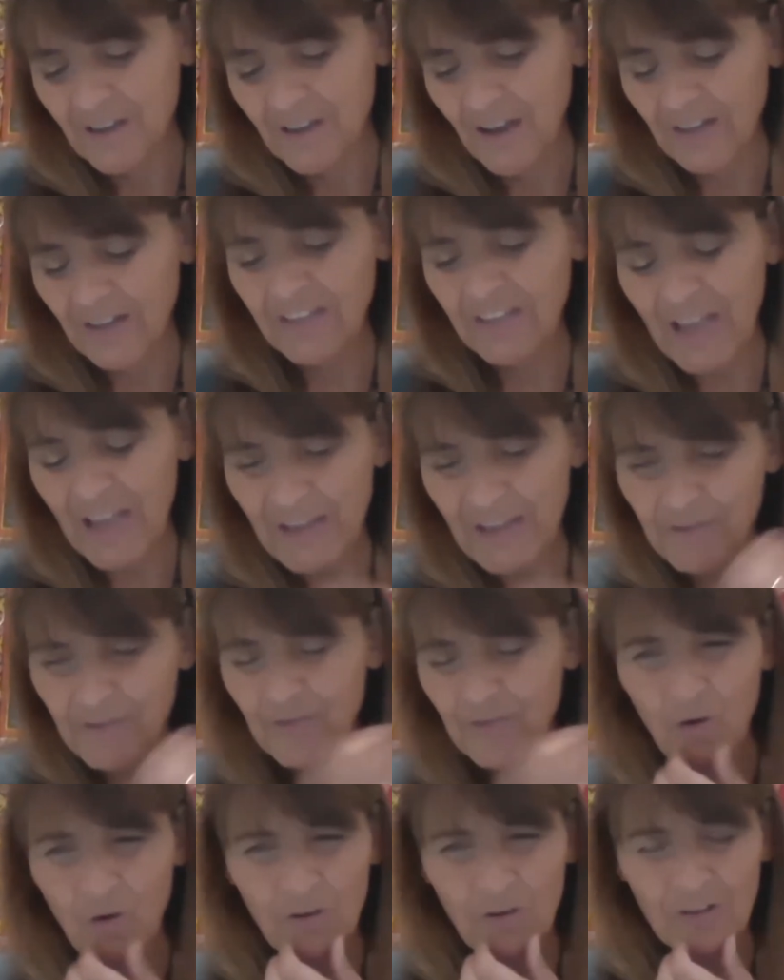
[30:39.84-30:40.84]
I think if
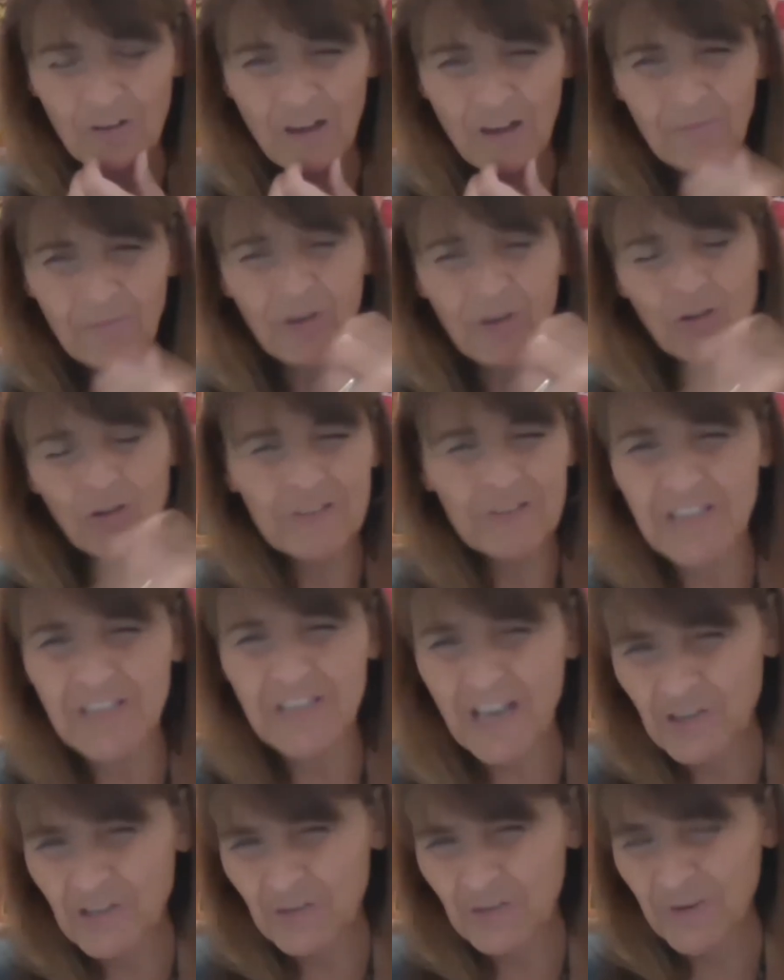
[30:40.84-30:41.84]
you've got a pure
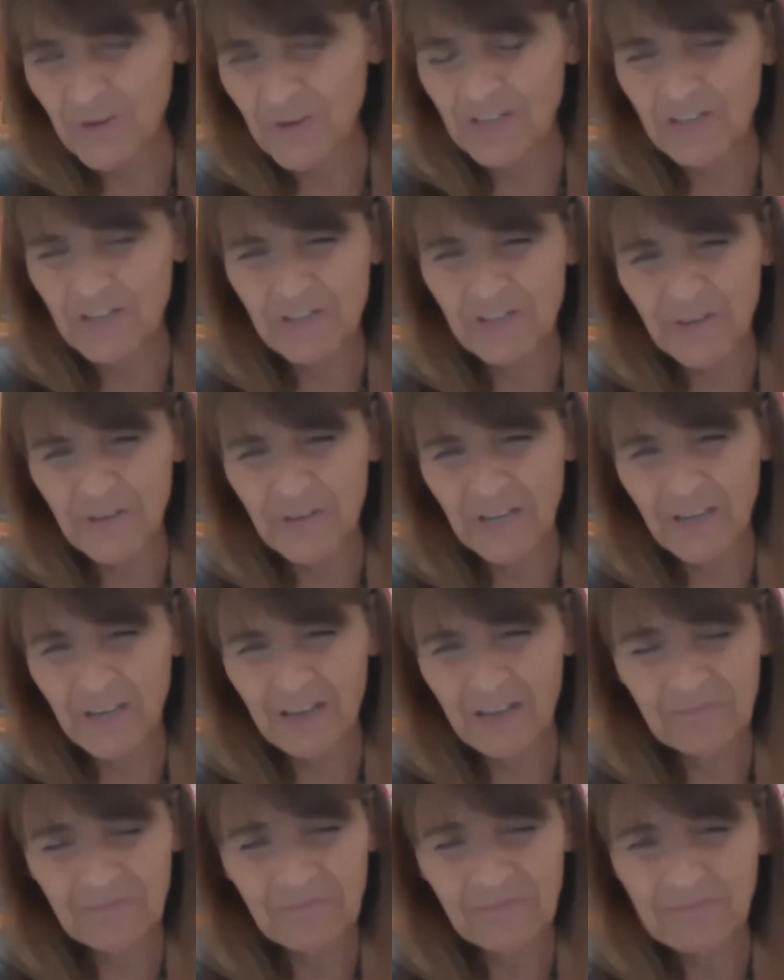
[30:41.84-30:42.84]
intention when you're doing it,